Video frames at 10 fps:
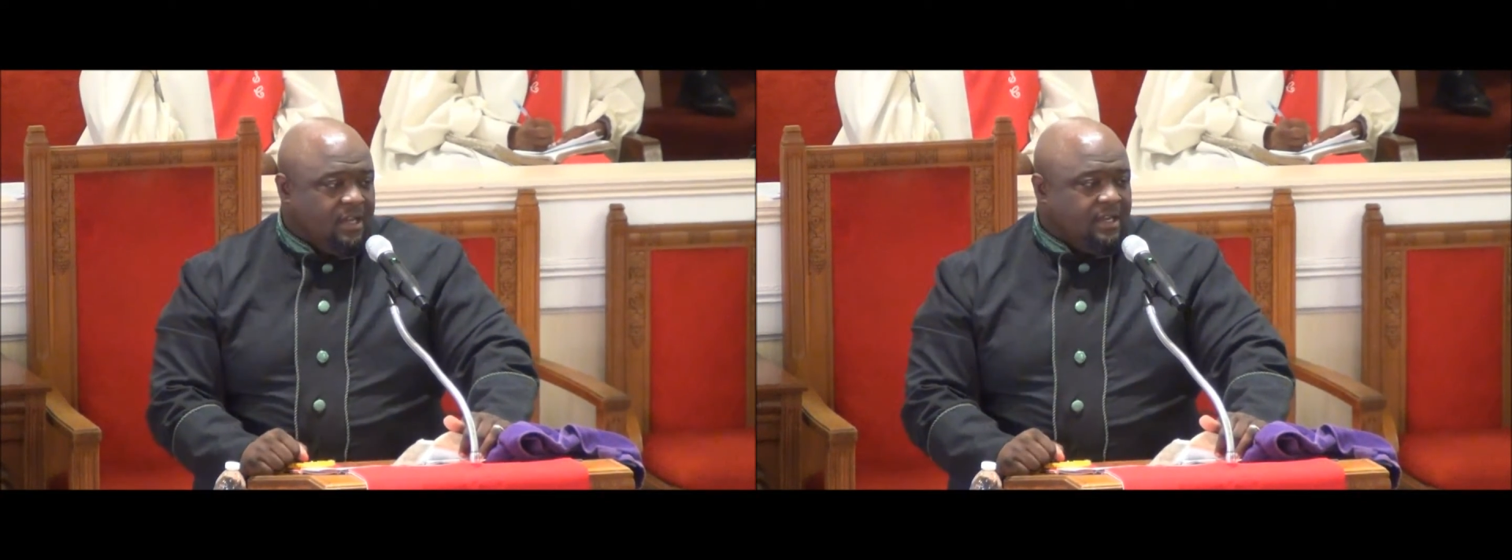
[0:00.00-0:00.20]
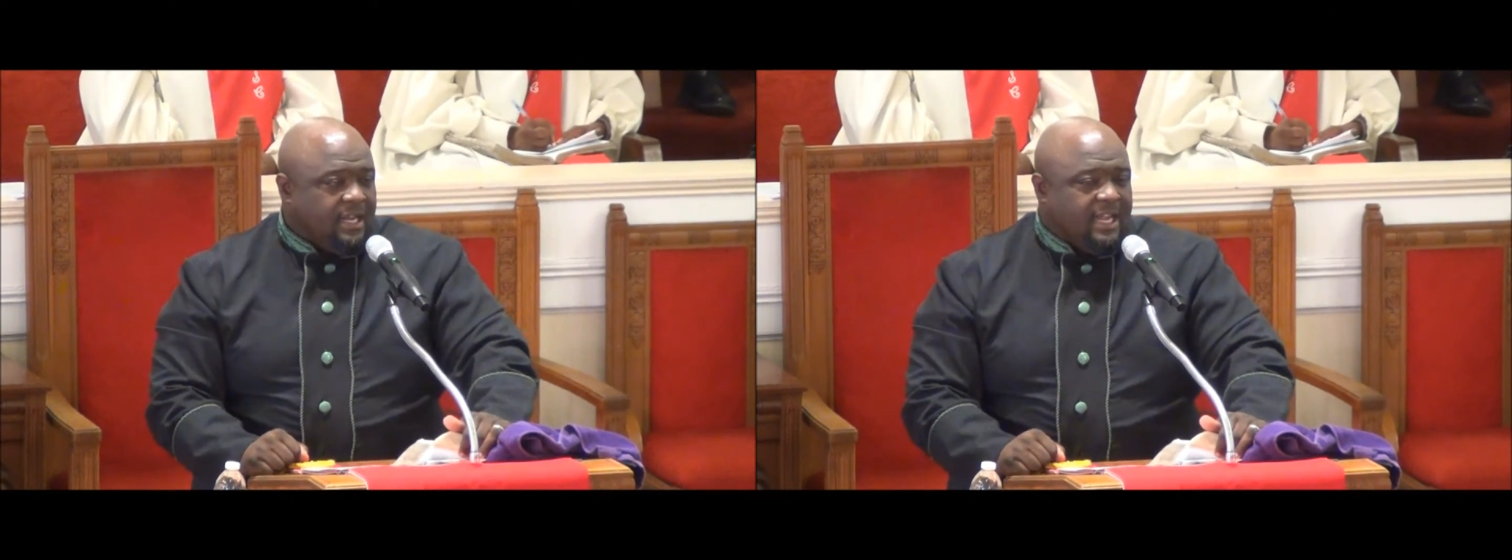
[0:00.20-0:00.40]

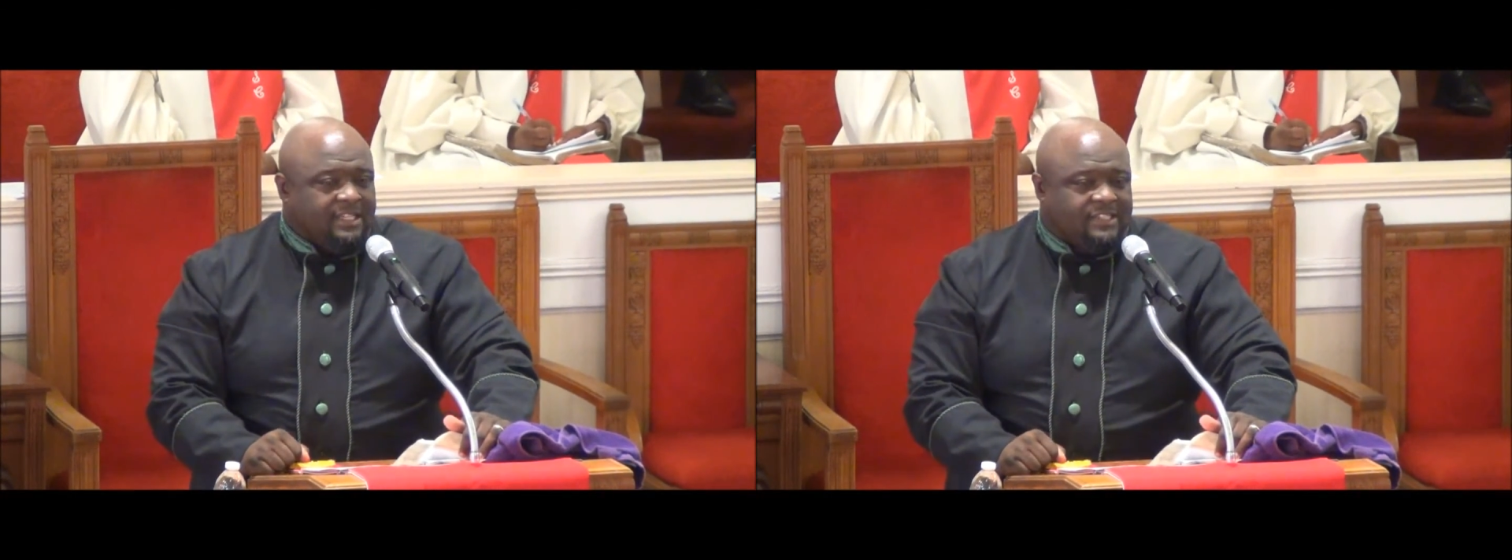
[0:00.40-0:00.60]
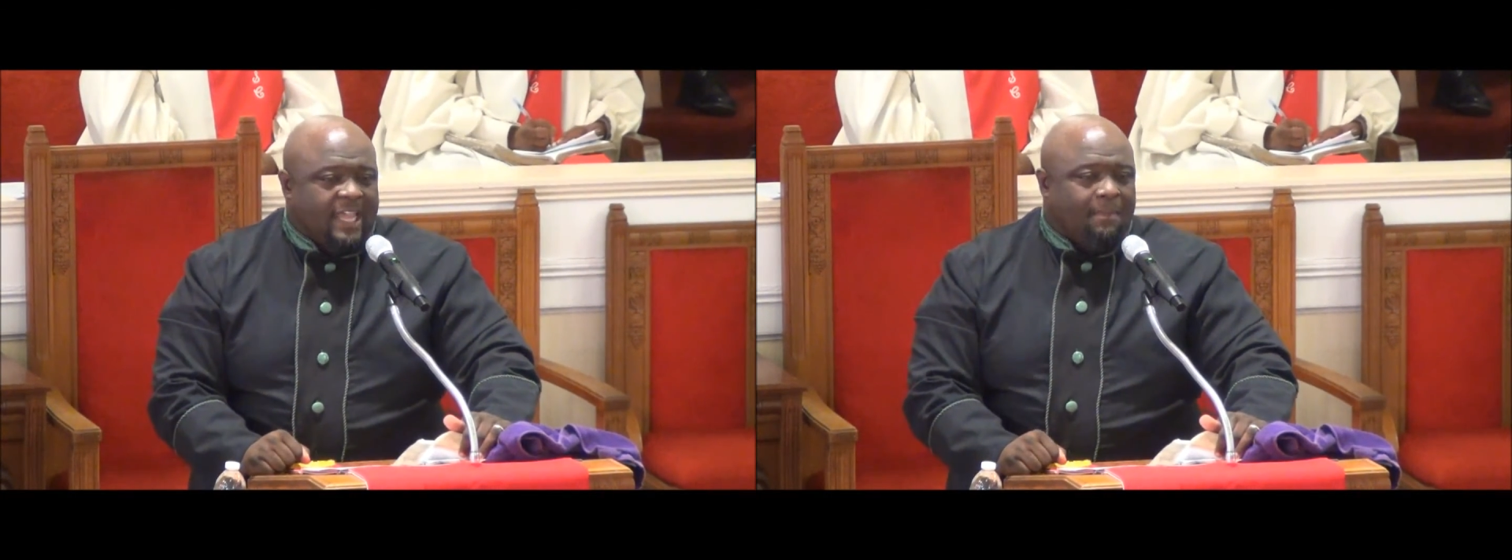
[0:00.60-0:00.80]
They
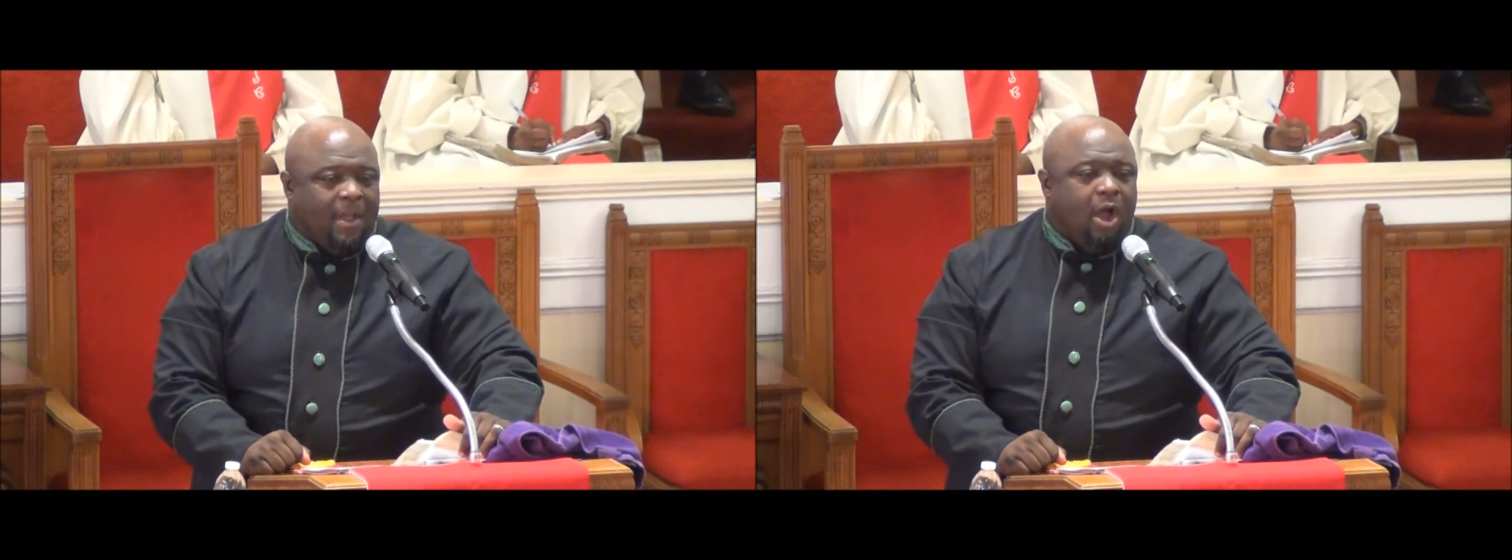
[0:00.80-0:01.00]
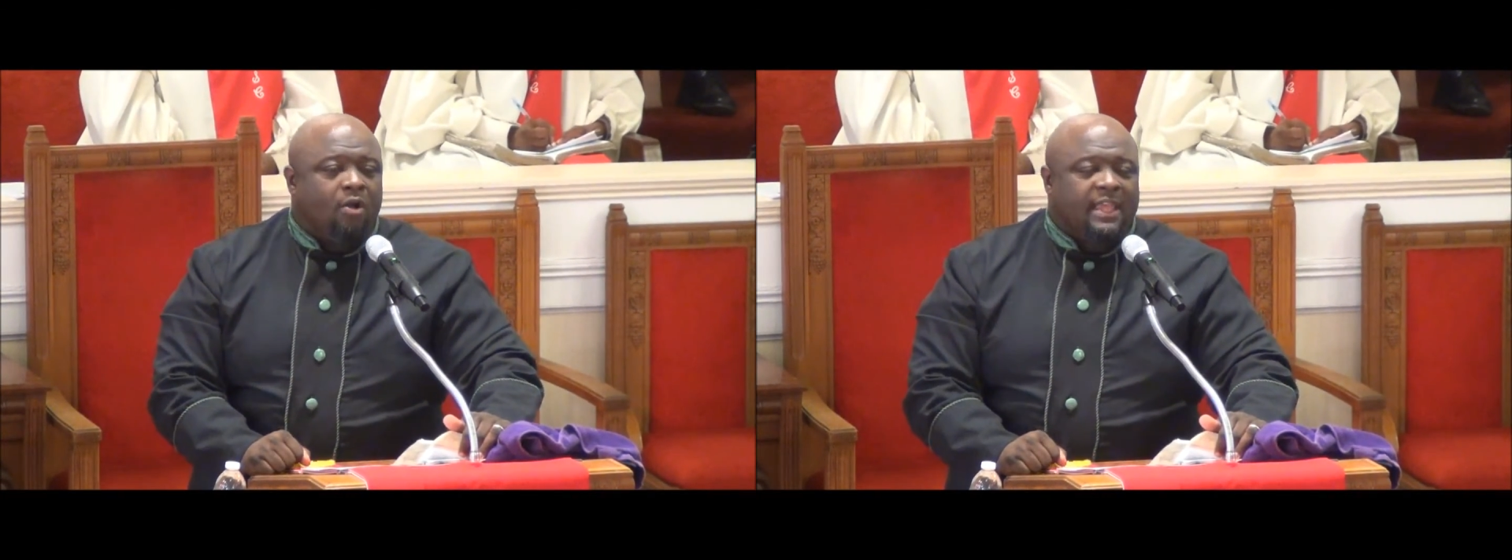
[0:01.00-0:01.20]
sap
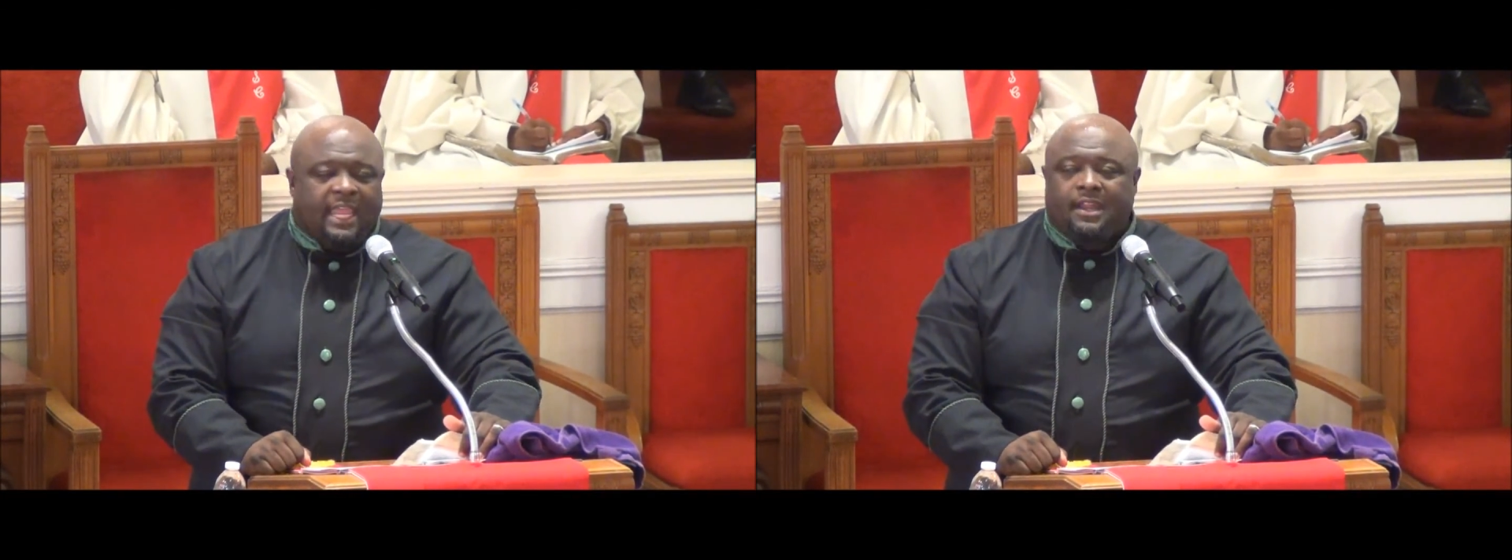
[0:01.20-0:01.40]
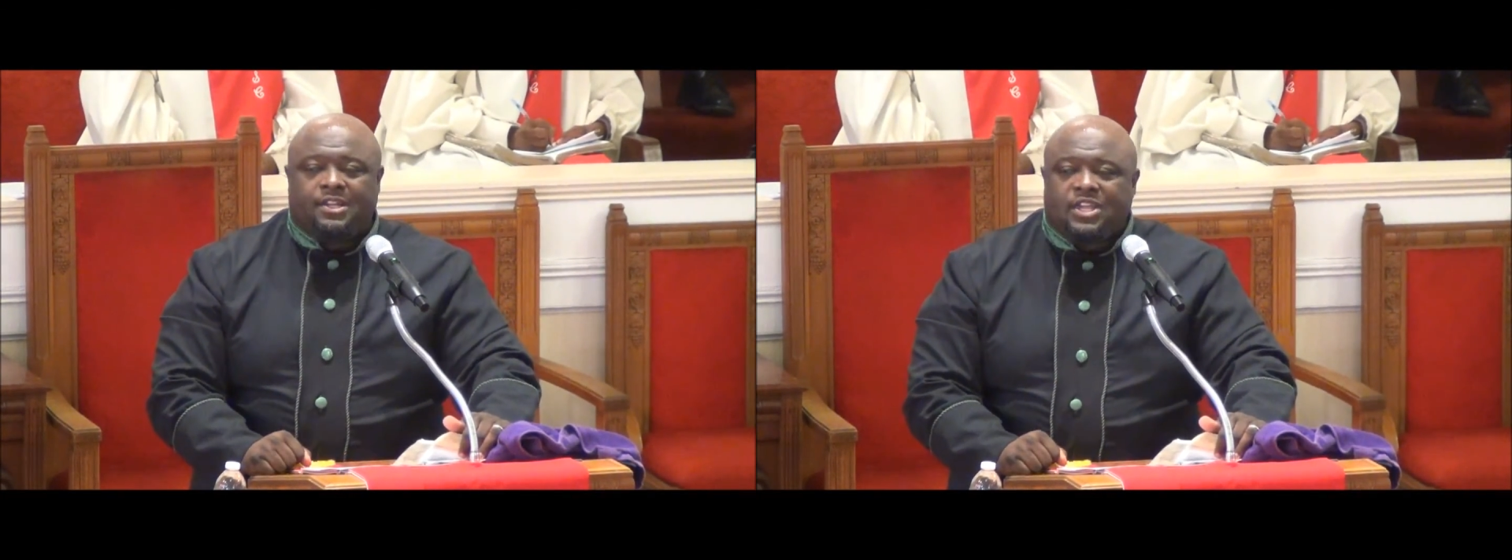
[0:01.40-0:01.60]
all
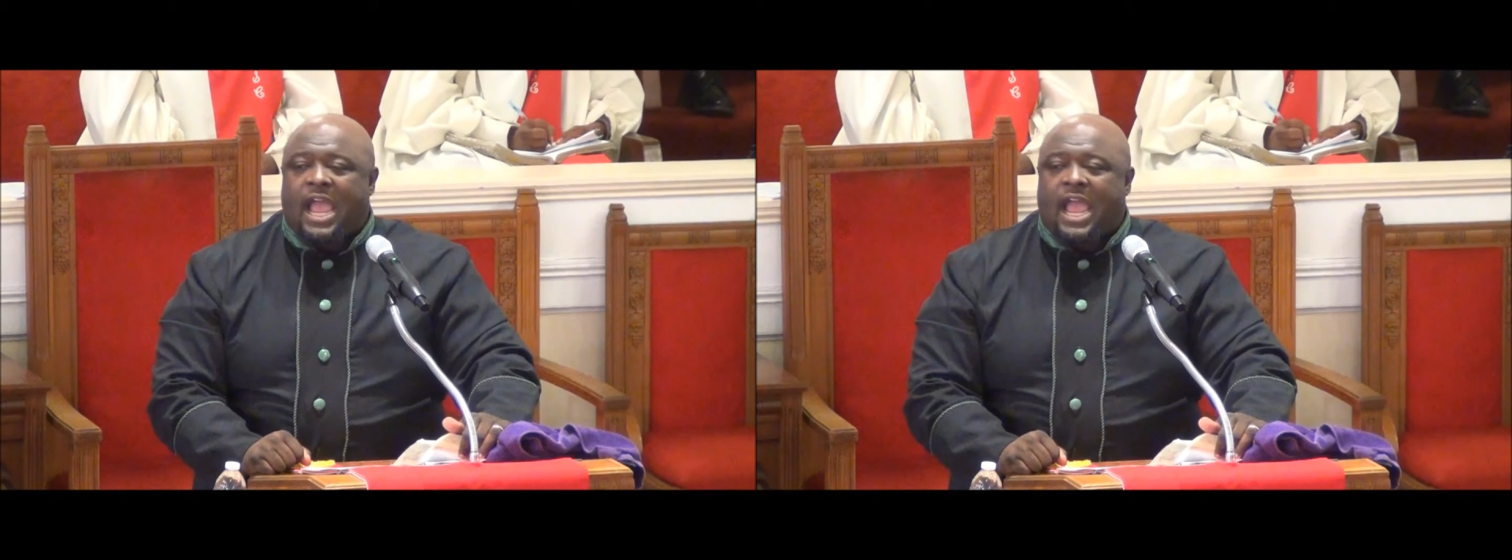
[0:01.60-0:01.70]
the energy